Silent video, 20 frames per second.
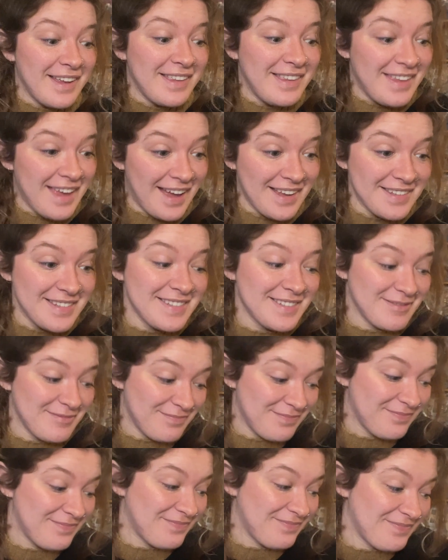yes,
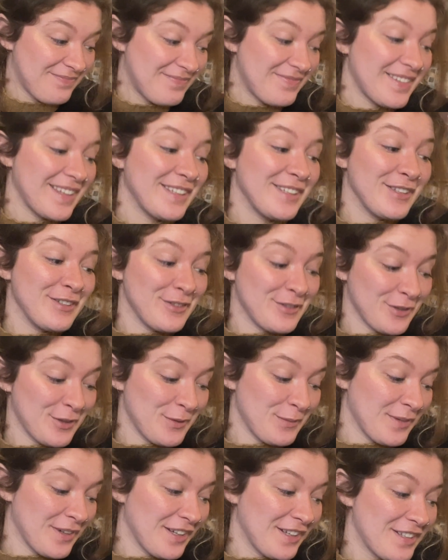thank you so
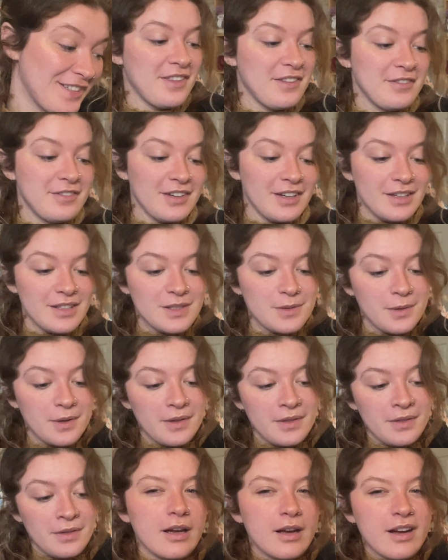much. The first
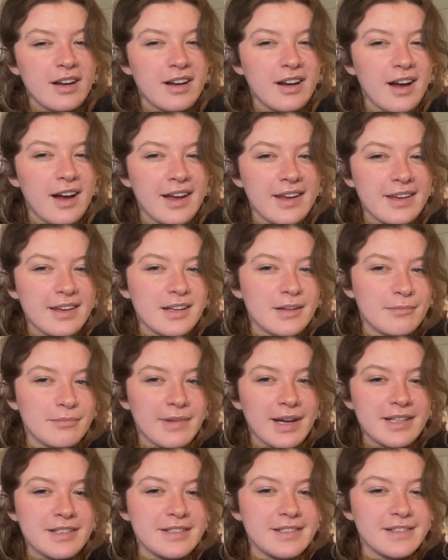one, I can
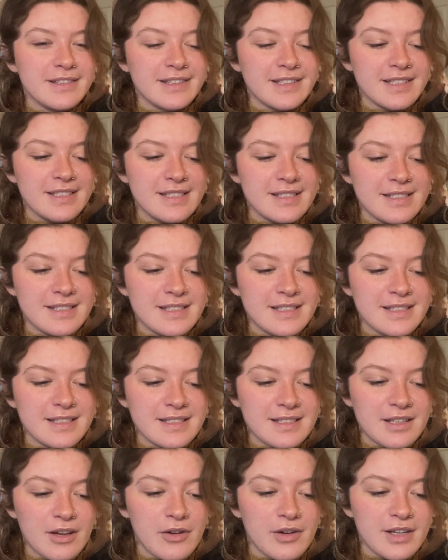imagine this
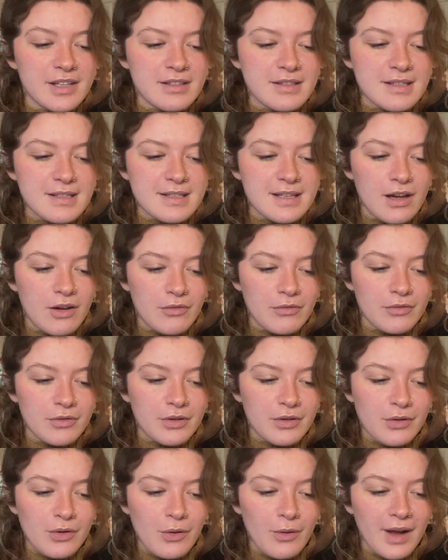is going to sound
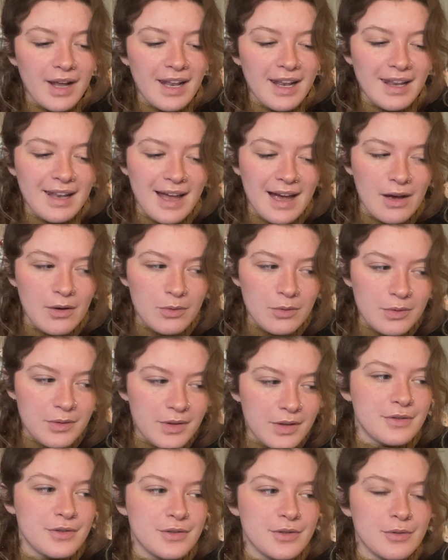quite loud,
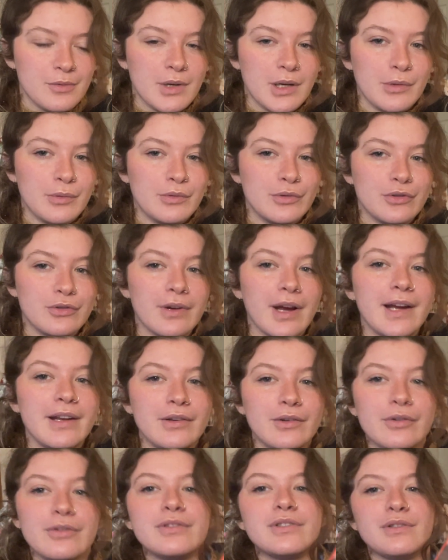so I will try
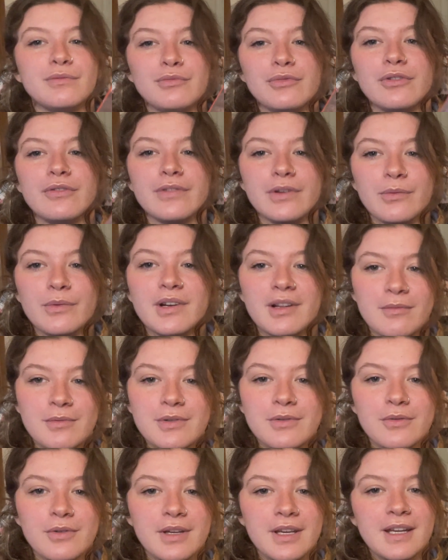not to move it when I'm
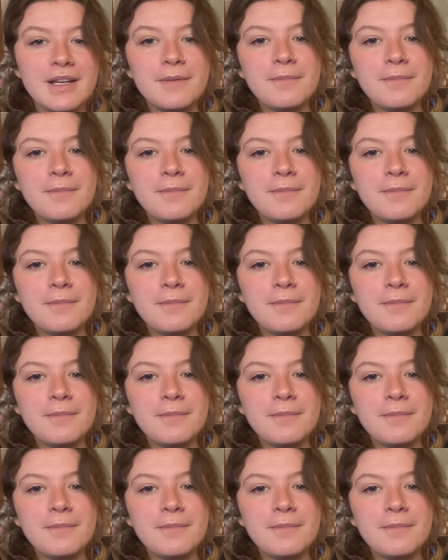talking.